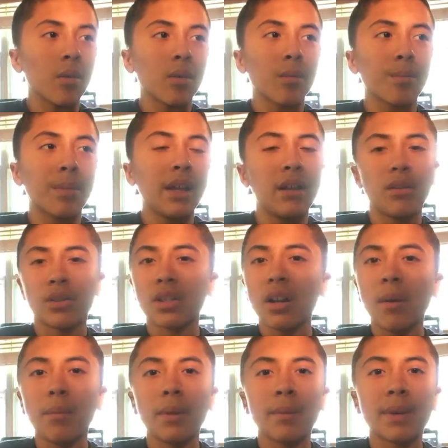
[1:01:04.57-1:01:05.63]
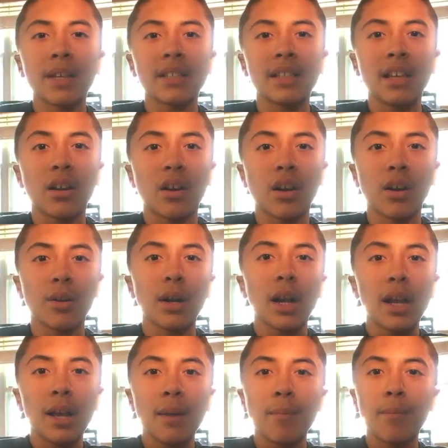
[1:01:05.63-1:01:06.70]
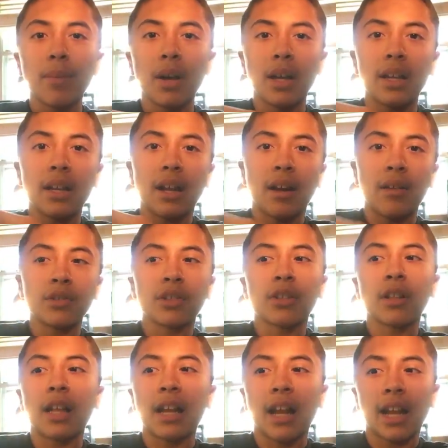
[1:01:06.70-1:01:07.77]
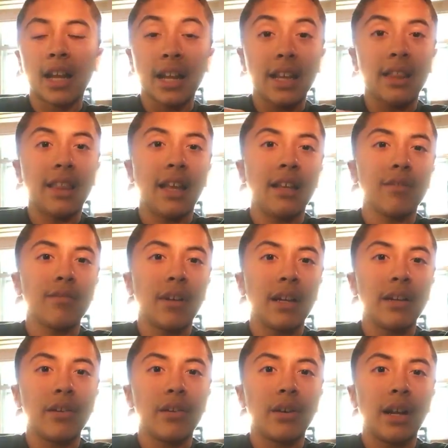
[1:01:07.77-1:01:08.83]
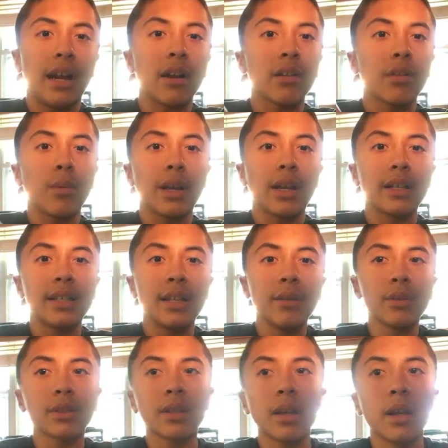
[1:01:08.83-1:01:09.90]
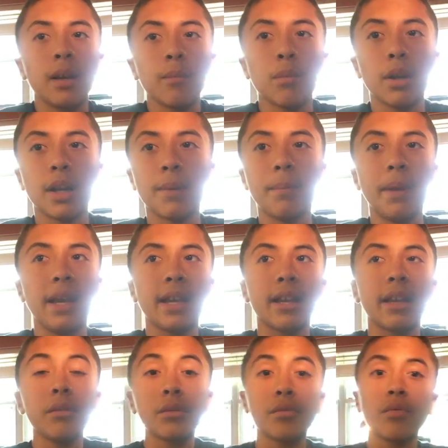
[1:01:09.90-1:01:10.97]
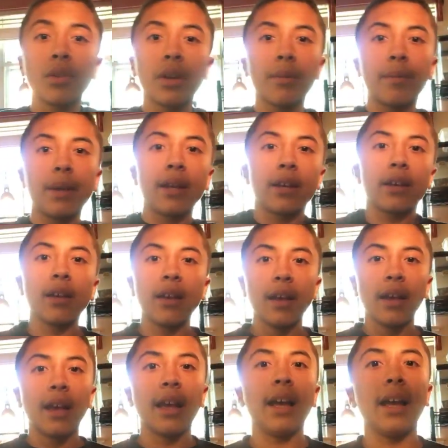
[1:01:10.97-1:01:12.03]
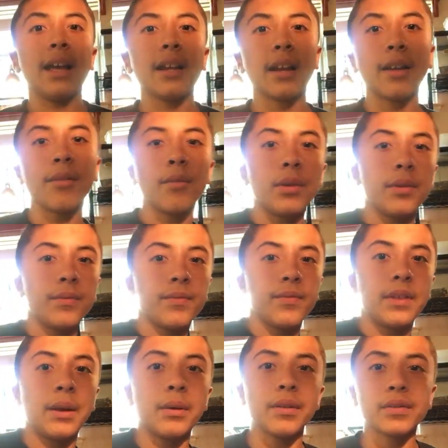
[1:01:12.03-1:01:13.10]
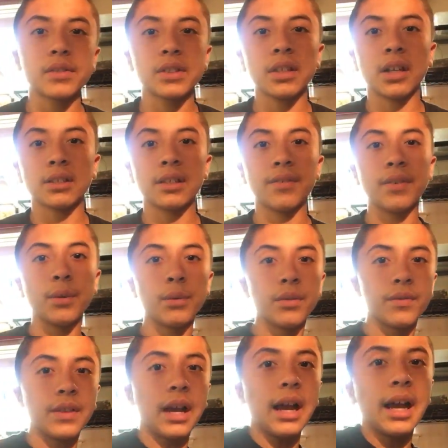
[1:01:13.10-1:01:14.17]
or bit or something because it hurt. But I'm just glad I could get that red eared out of the way because he was pretty big. He was really big, and I would have that would have sucked if he would have